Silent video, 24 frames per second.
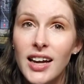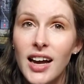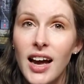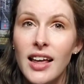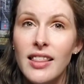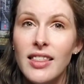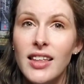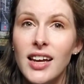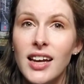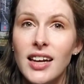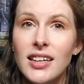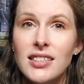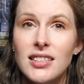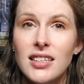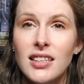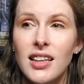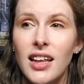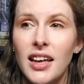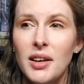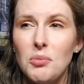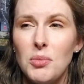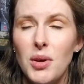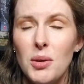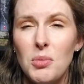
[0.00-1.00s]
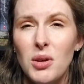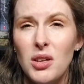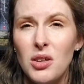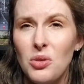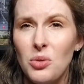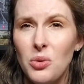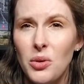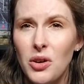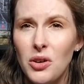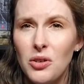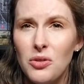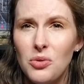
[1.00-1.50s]
I think I did like maybe
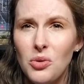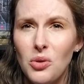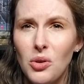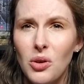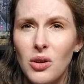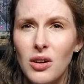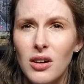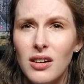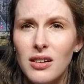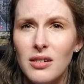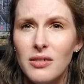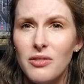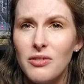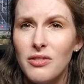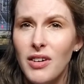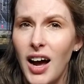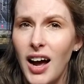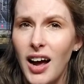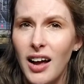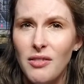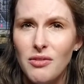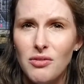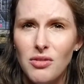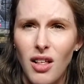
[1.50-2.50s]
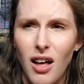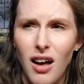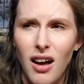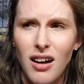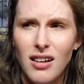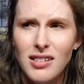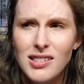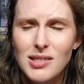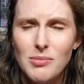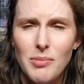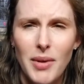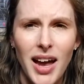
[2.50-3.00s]
three or four, five
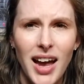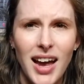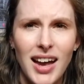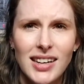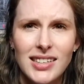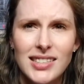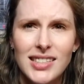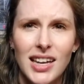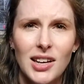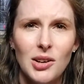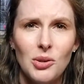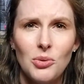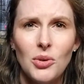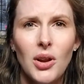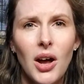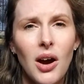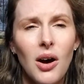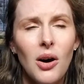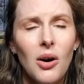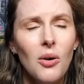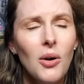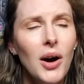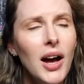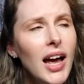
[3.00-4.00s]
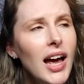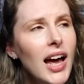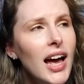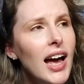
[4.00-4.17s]
vlogs max. I don't know.